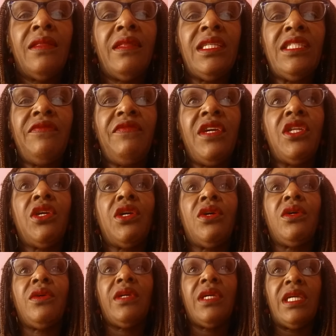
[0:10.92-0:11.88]
This
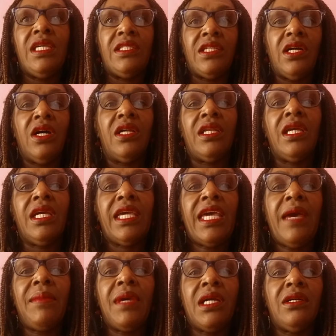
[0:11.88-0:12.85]
video is on
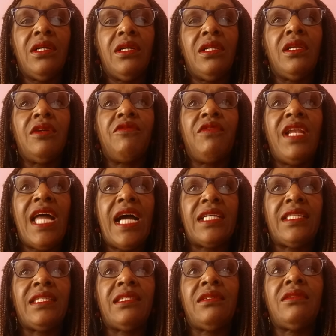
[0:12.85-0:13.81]
chemical
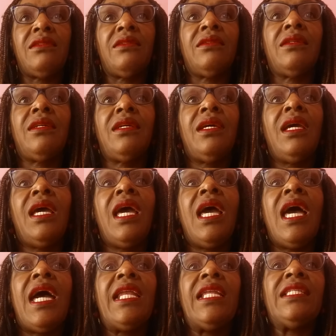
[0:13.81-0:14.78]
relaxer
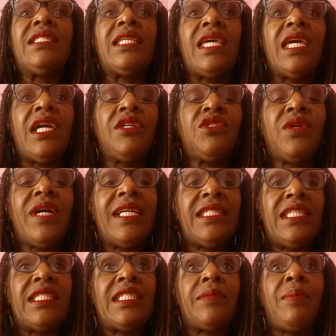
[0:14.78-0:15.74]
and is geared to
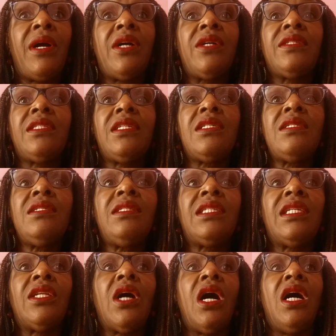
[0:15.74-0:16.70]
assist
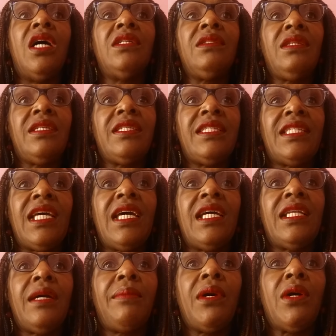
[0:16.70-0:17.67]
persons in
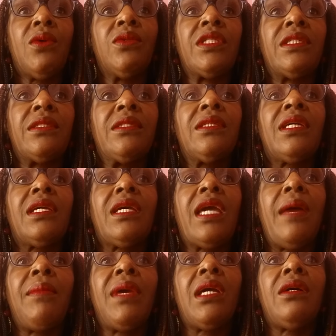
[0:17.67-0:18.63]
understand about
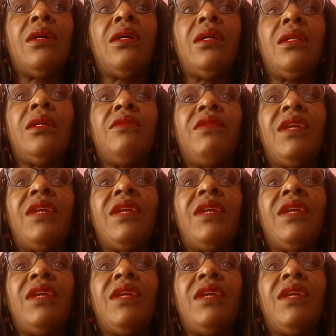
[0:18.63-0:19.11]
chemical